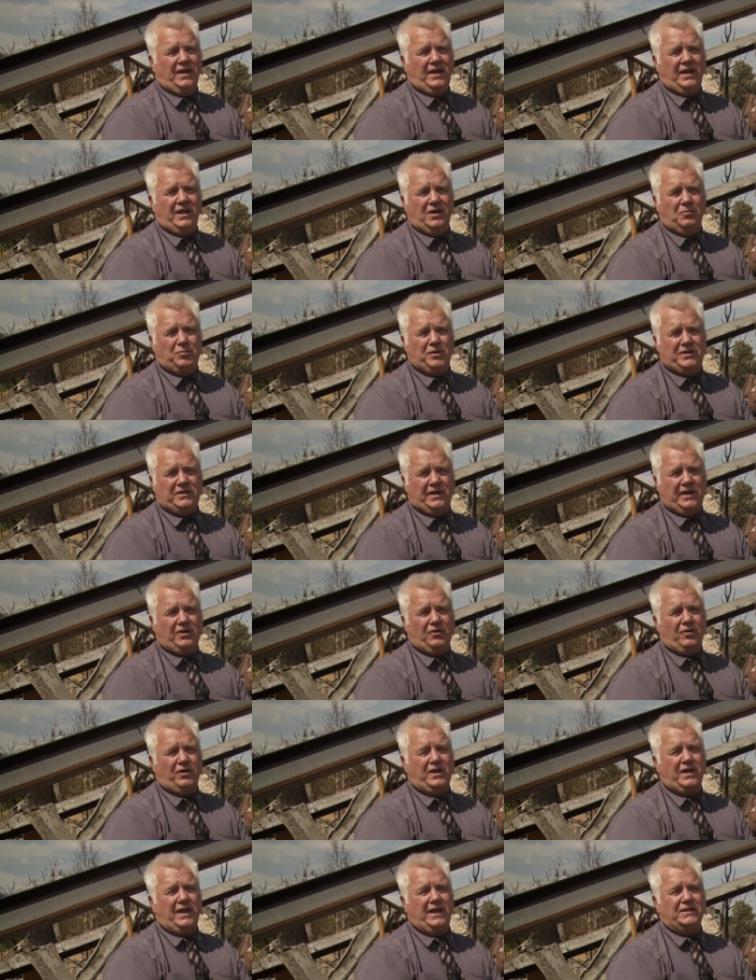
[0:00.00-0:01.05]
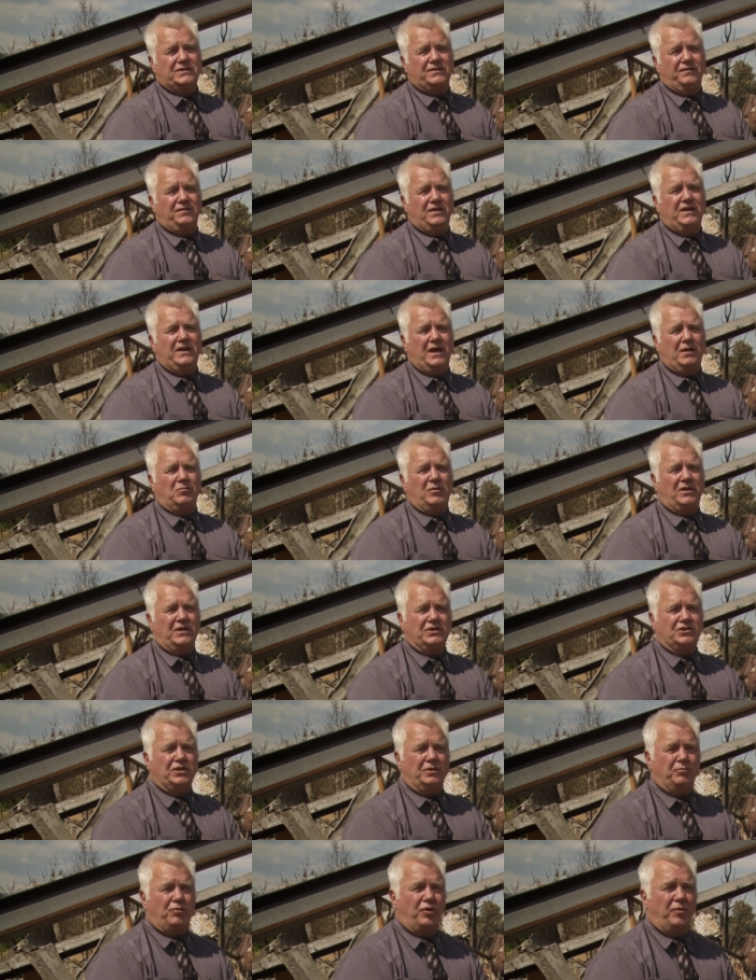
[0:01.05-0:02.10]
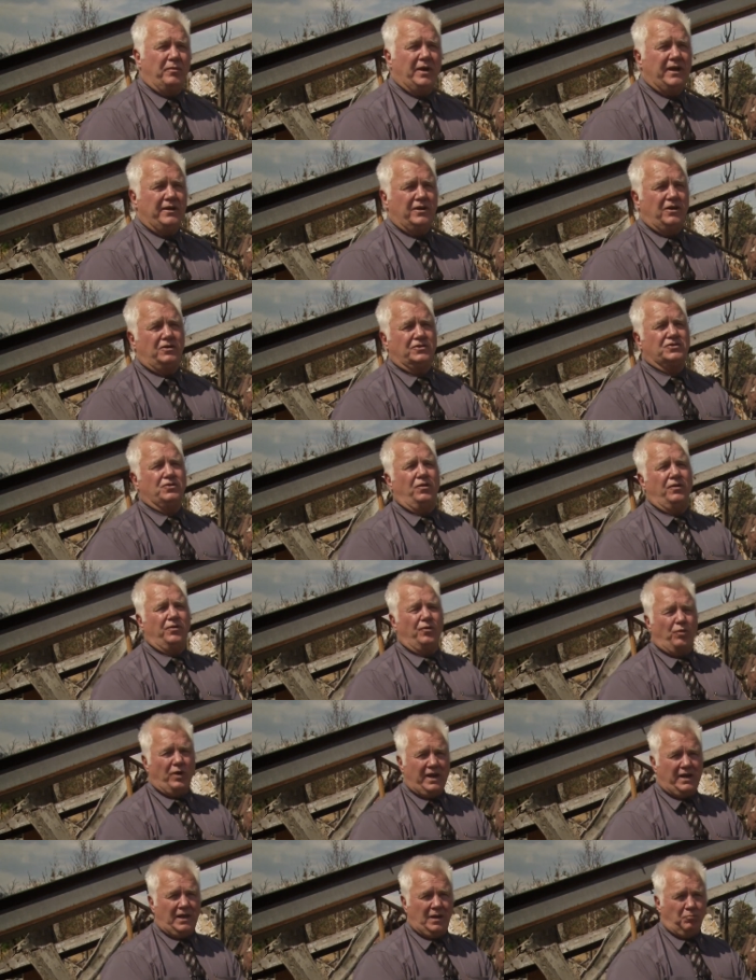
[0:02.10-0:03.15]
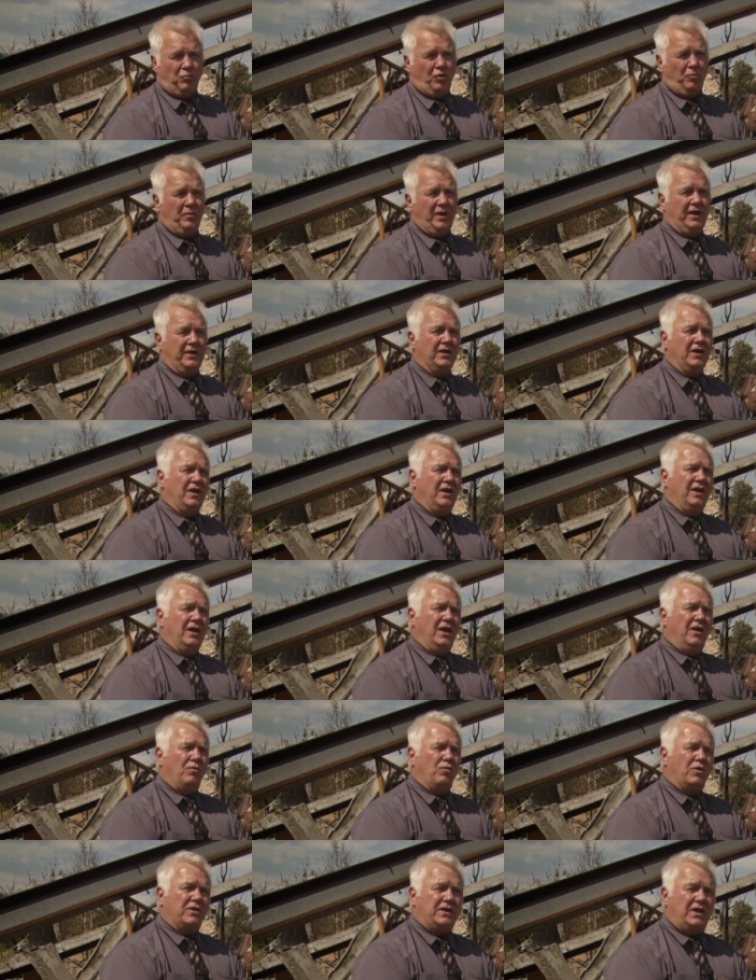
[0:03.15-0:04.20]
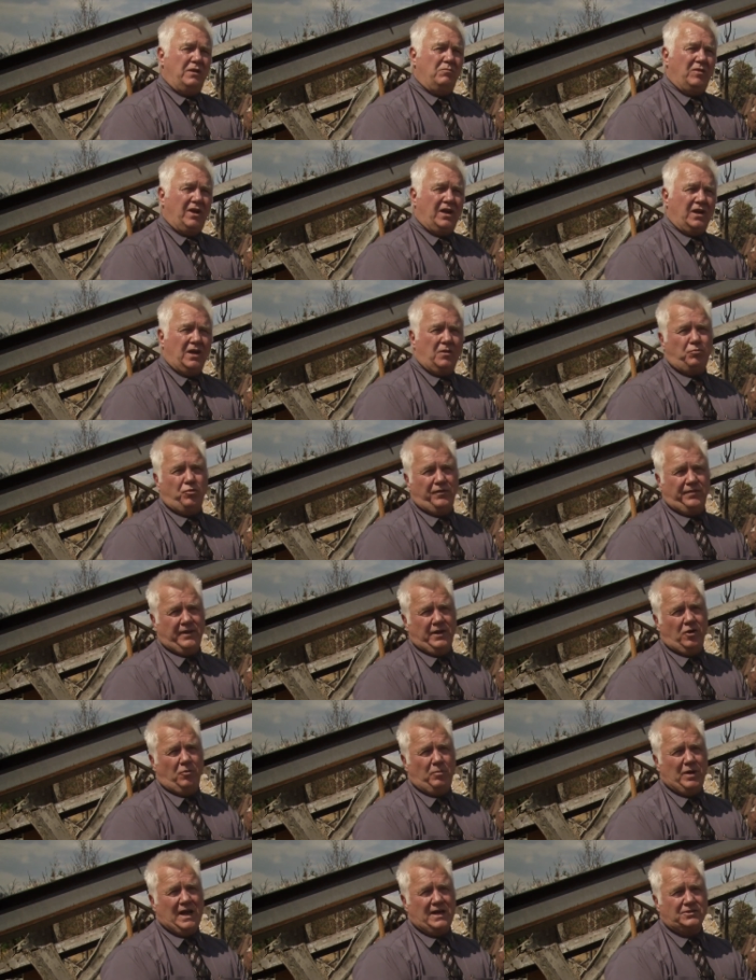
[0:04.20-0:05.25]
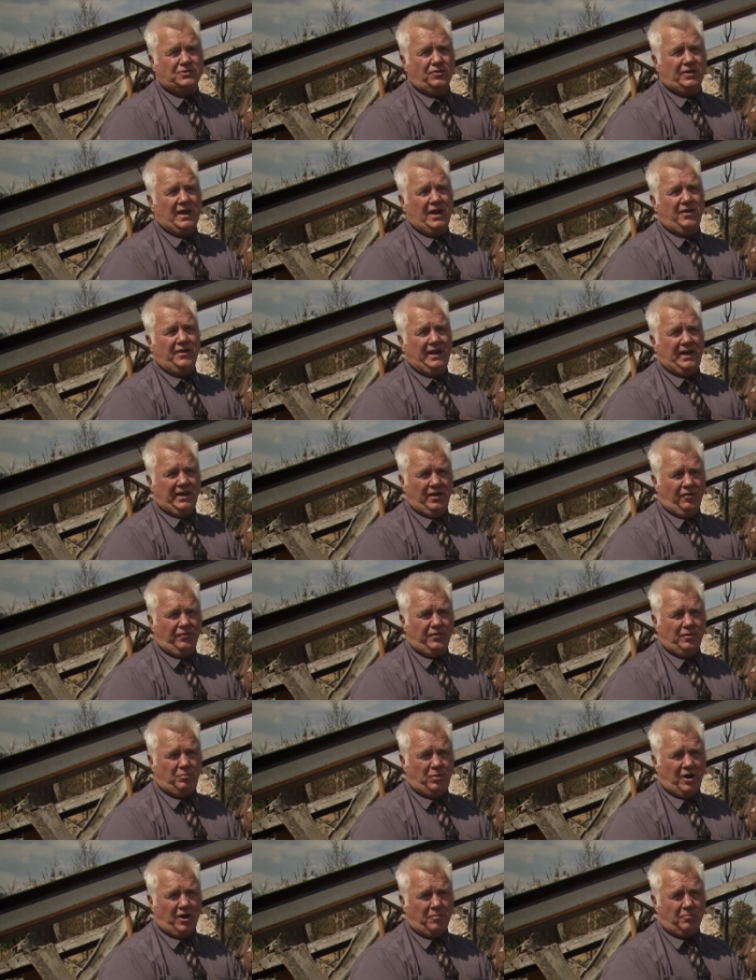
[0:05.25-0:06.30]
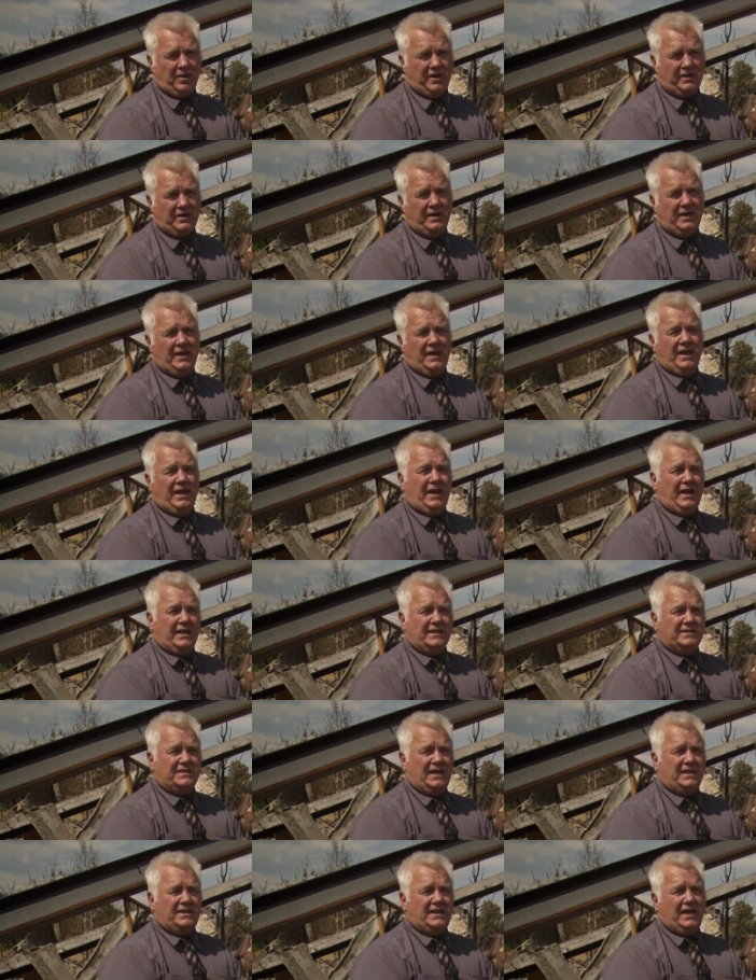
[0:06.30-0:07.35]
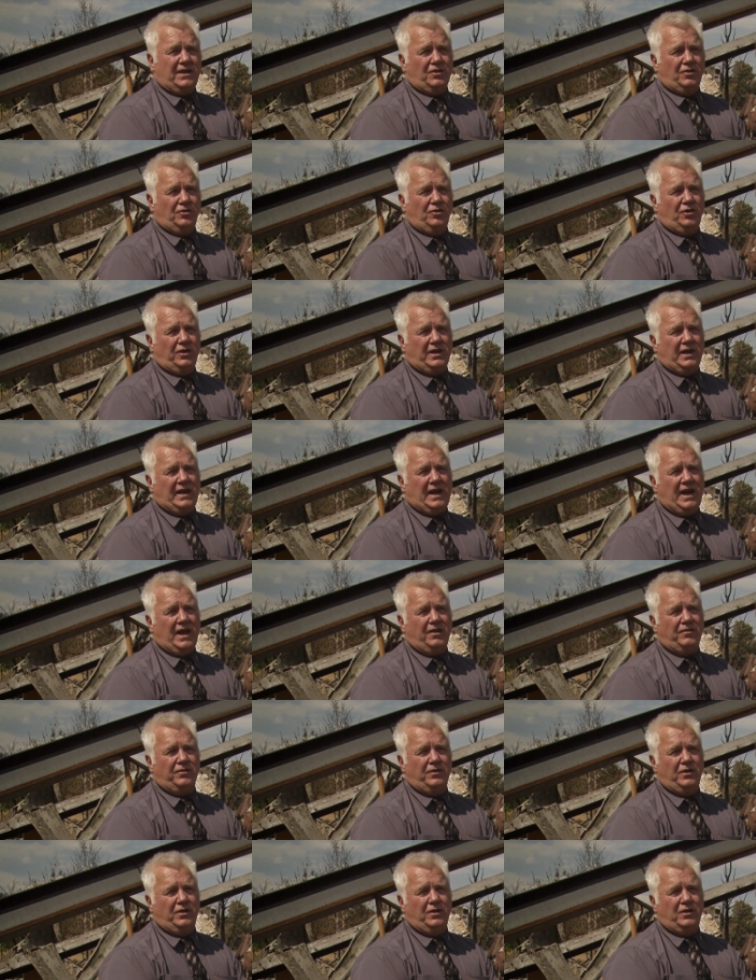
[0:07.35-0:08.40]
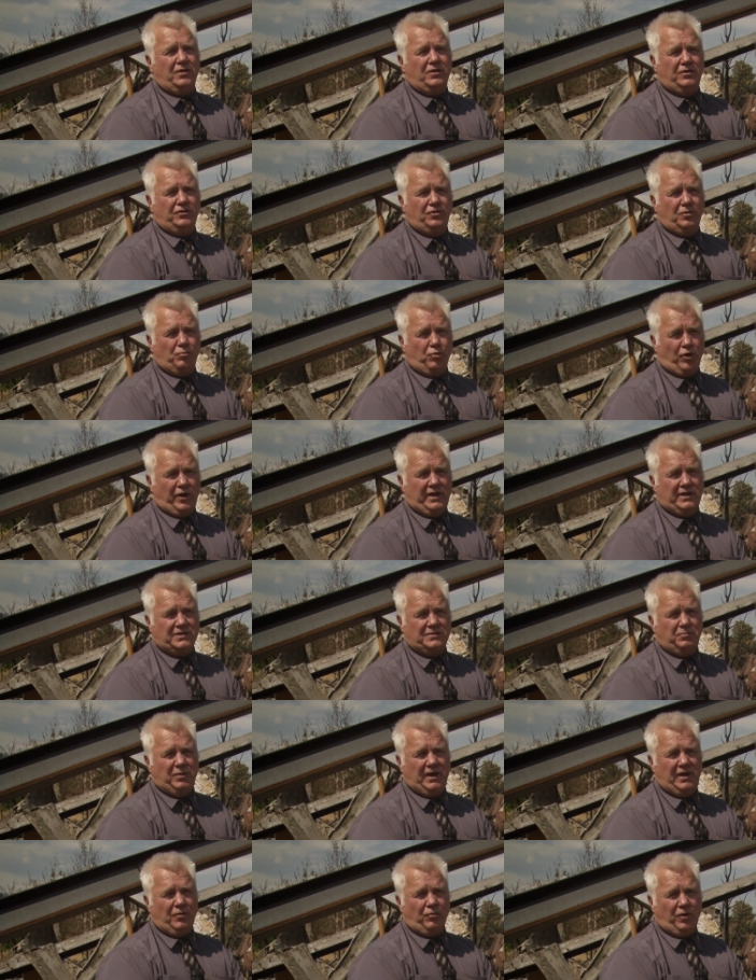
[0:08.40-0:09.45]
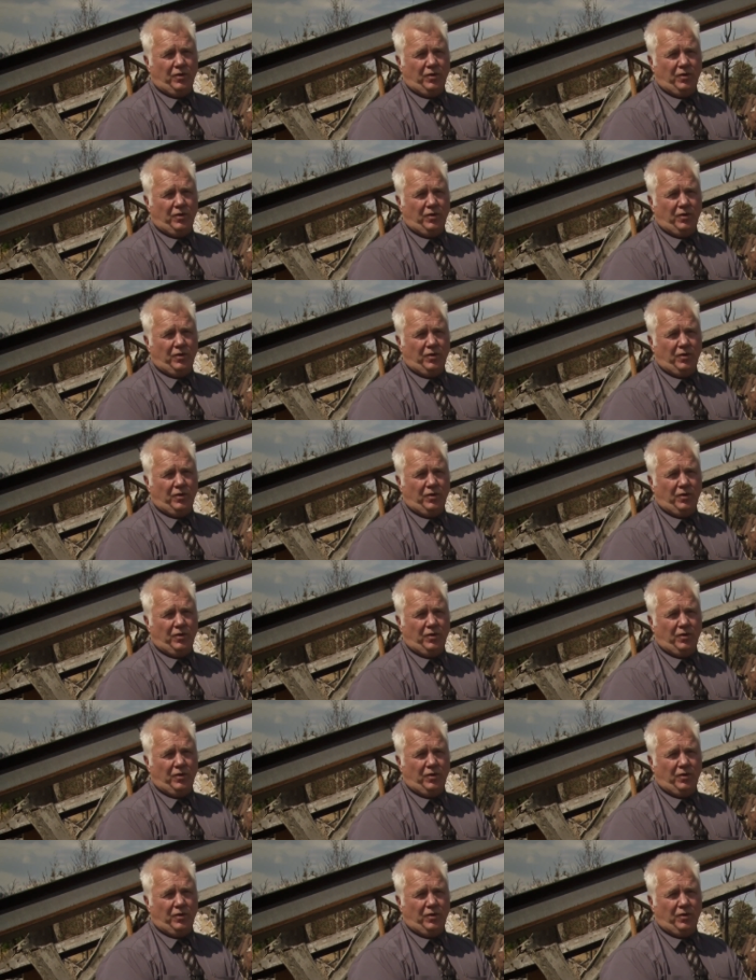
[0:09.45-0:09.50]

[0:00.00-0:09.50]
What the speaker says: In the particular case of the demolition permit and also on the wrecking permit, we're teaming up with the El Paso County Health Department as they take a look at how the debris is being